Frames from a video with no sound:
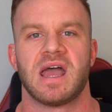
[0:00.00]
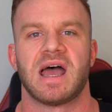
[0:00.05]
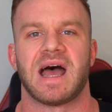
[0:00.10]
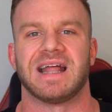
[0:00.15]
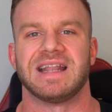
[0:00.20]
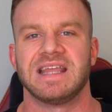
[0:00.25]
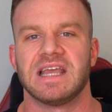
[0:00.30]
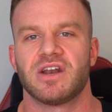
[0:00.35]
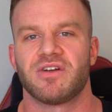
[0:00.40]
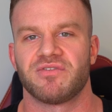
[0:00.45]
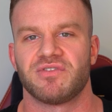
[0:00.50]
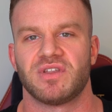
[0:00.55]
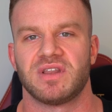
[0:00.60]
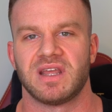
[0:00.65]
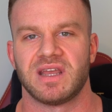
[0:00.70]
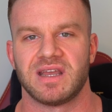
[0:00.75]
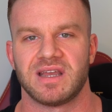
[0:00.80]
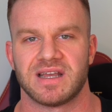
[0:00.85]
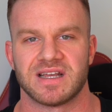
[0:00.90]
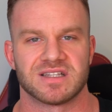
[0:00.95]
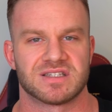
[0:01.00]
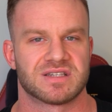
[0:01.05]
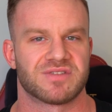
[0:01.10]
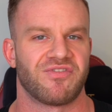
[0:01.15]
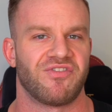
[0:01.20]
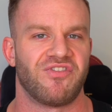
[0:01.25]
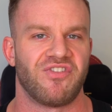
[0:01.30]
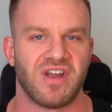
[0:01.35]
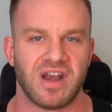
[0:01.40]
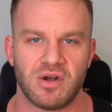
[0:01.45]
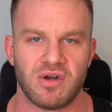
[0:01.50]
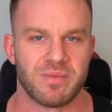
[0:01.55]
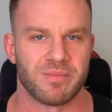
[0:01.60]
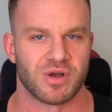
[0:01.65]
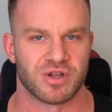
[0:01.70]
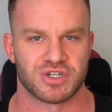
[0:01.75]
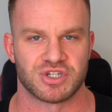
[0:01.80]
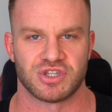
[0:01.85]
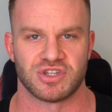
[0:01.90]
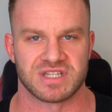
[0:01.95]
At the end of the day, it's very
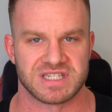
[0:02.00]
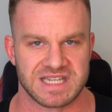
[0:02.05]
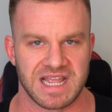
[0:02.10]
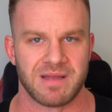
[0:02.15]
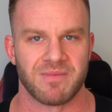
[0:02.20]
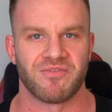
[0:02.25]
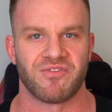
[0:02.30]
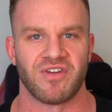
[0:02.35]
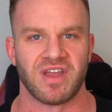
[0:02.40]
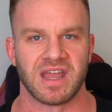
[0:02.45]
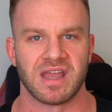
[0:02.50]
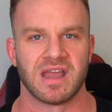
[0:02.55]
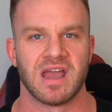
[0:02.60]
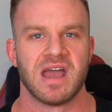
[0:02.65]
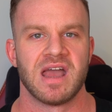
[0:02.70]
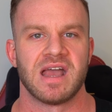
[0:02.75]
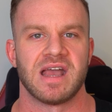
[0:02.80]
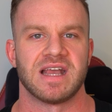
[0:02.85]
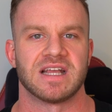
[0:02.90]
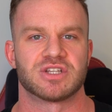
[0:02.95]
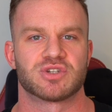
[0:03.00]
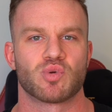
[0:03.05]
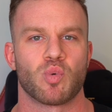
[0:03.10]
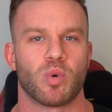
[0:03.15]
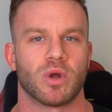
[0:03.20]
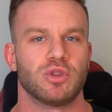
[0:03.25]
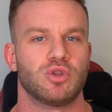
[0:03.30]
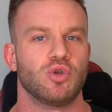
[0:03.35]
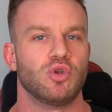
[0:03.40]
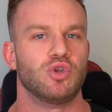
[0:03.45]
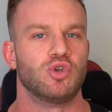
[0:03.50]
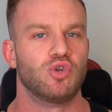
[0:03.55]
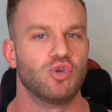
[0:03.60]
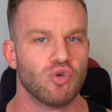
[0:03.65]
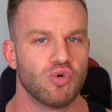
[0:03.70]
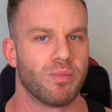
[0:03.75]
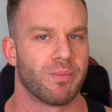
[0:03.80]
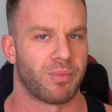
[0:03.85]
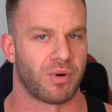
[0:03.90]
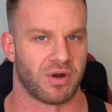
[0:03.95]
much the same thing. It's what do
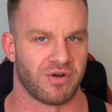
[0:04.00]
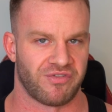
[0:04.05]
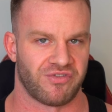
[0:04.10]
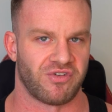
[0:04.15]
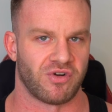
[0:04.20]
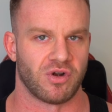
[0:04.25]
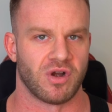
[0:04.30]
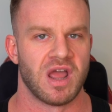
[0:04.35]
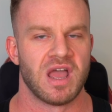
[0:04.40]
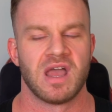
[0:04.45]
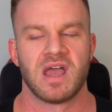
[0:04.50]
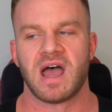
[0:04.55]
you prefer?